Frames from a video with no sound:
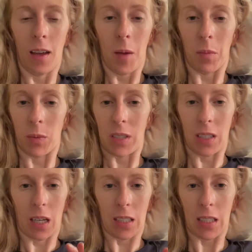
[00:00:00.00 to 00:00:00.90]
but we still
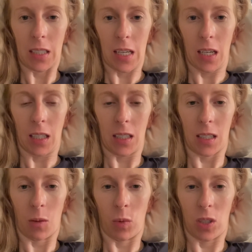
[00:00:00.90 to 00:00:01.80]
got to see it,
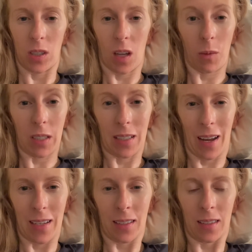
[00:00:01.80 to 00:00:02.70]
which is always
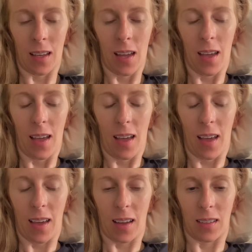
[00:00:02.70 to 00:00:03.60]
nice.
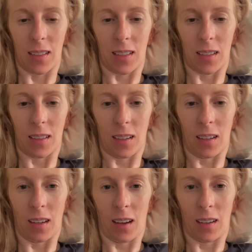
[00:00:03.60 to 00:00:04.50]
And
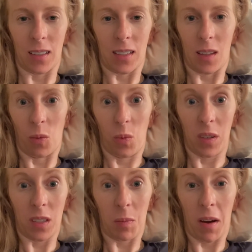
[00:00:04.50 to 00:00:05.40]
honestly, the
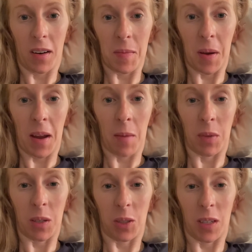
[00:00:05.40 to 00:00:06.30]
worst part about an
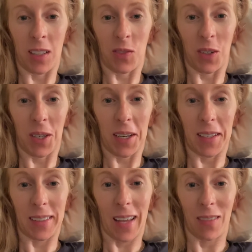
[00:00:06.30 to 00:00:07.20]
embryo transfer
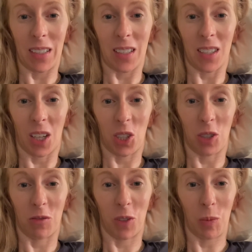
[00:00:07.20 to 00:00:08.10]
is having such a
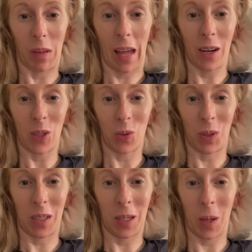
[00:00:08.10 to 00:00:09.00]
full bladder. It's
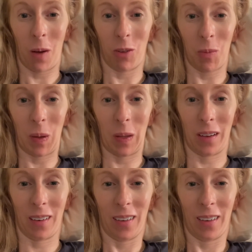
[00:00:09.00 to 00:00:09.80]
really uncomfortable, and